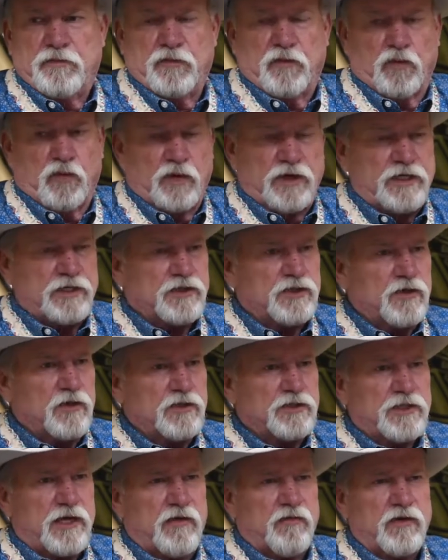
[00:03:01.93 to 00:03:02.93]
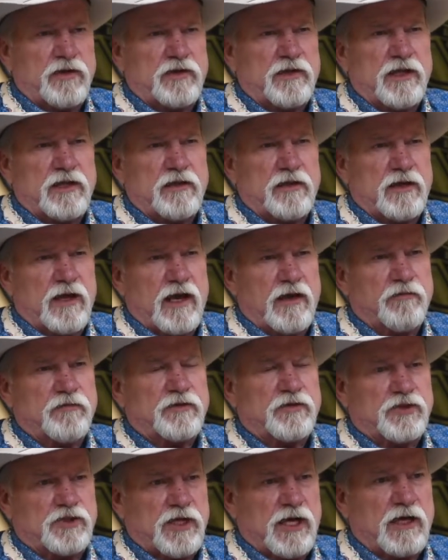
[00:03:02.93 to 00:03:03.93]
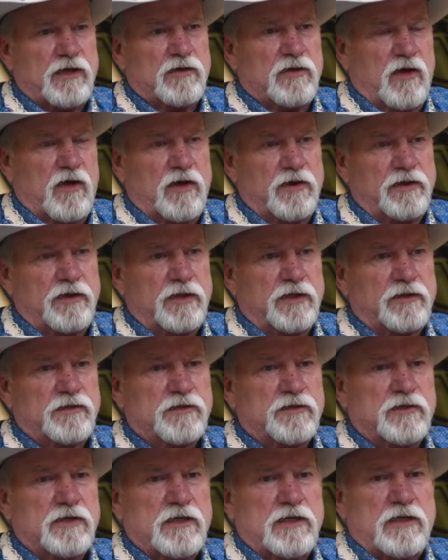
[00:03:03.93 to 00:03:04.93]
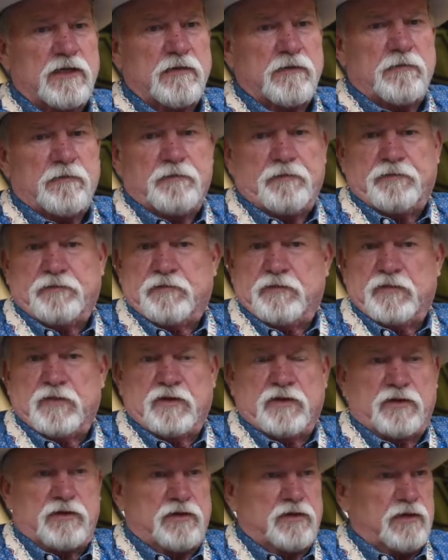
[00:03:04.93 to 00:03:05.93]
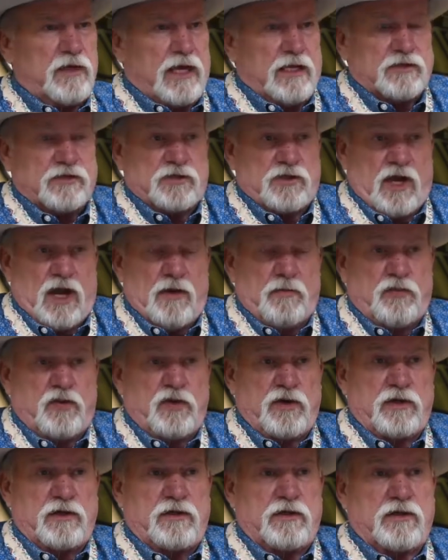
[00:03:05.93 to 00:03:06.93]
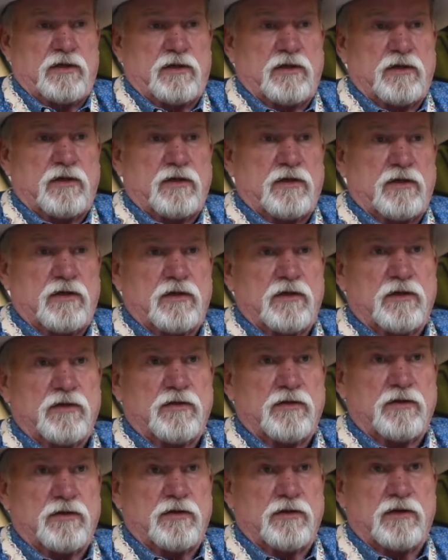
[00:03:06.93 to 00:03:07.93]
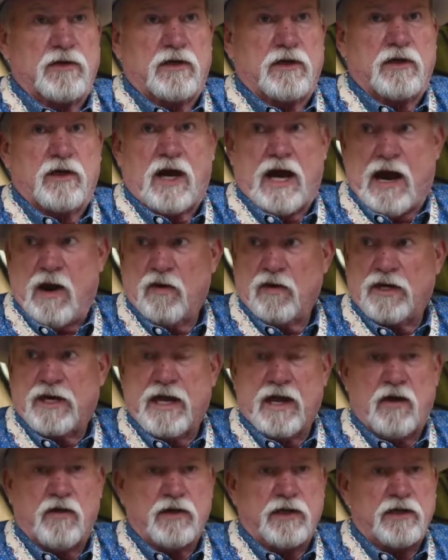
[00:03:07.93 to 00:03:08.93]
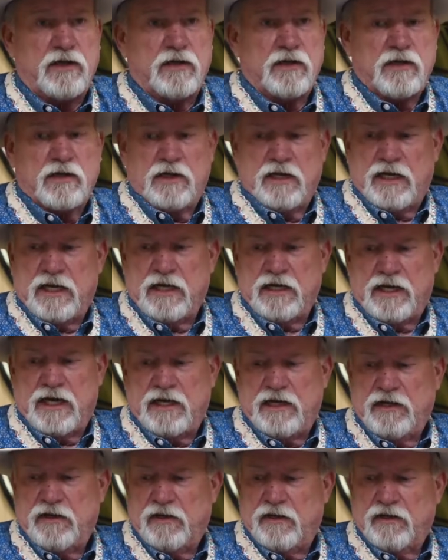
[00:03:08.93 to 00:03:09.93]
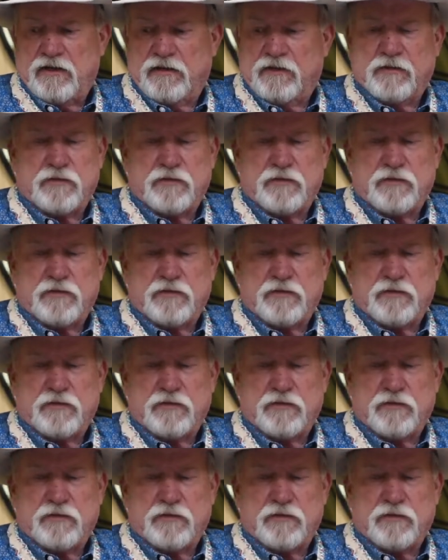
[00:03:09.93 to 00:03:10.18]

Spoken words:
research, everything that I've checked on this has not put our county in any